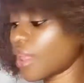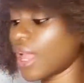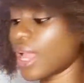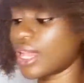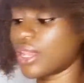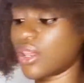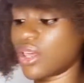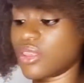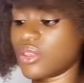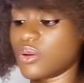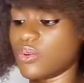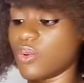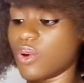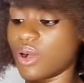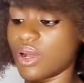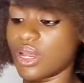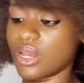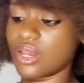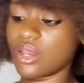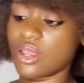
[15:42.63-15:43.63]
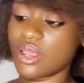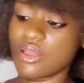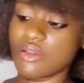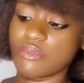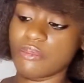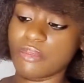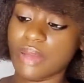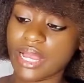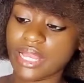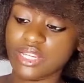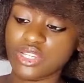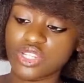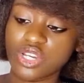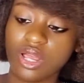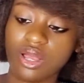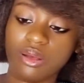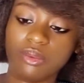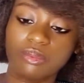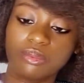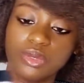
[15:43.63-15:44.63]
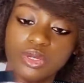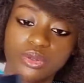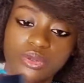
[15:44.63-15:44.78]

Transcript: Another one by Charm